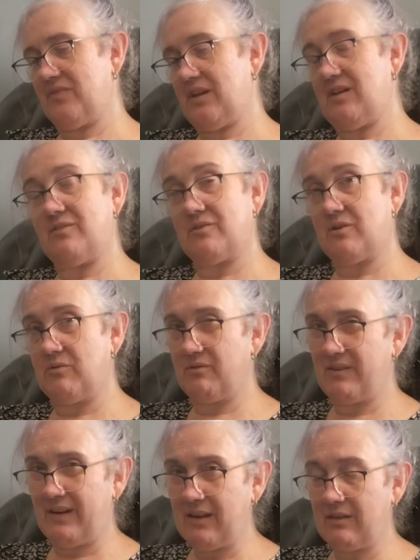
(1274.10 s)
a strong
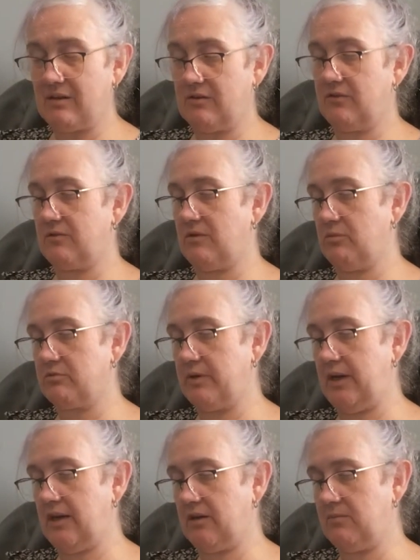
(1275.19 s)
faith and a strong
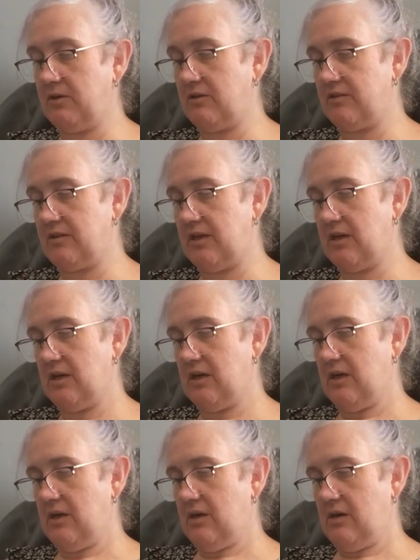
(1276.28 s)
prayer community
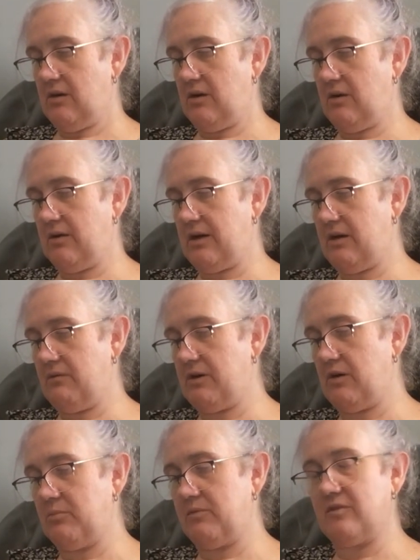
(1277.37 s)
who have
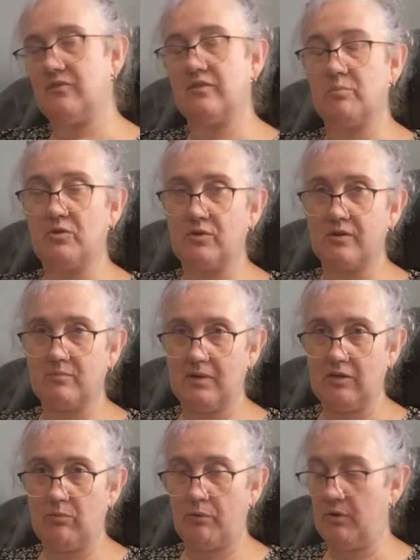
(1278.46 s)
helped and supported me
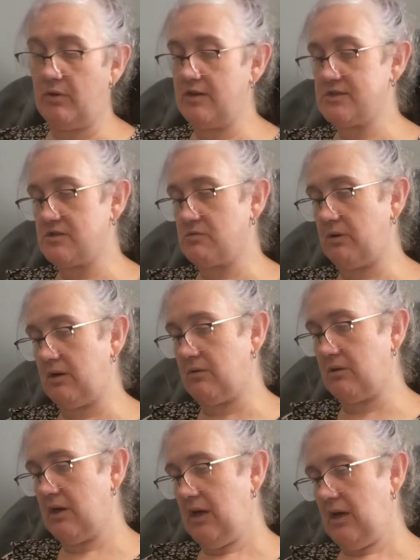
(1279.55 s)
through this as well,
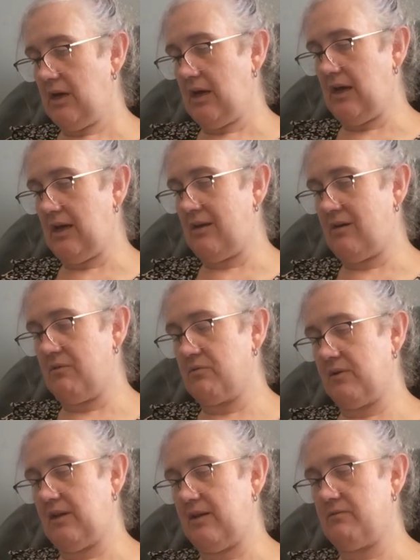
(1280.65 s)
and I've
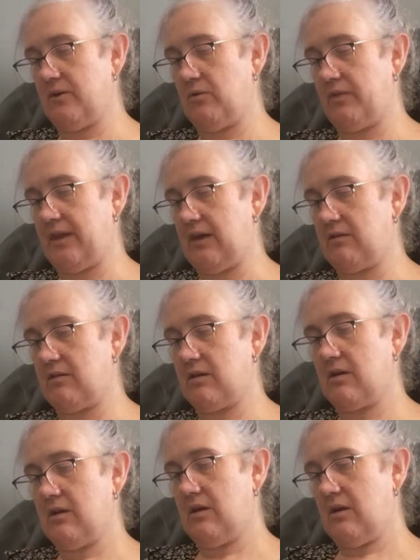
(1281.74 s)
really felt that
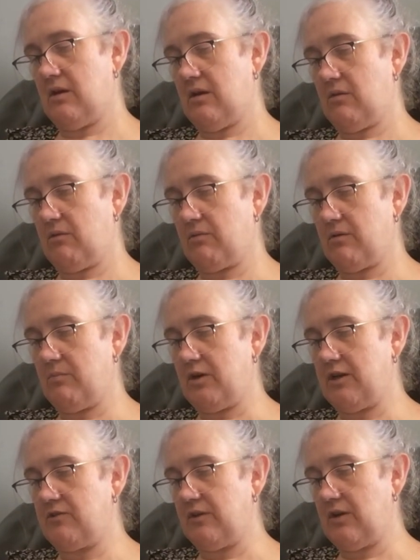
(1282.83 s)
through my
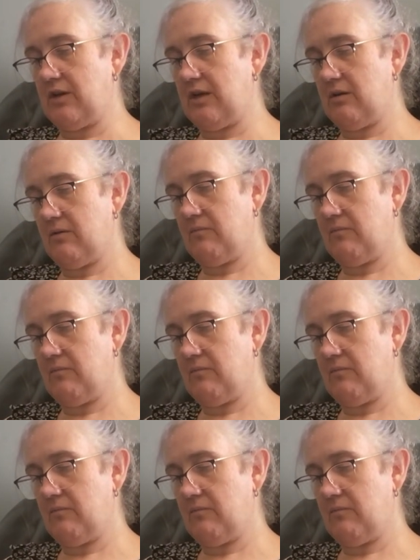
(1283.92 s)
journey.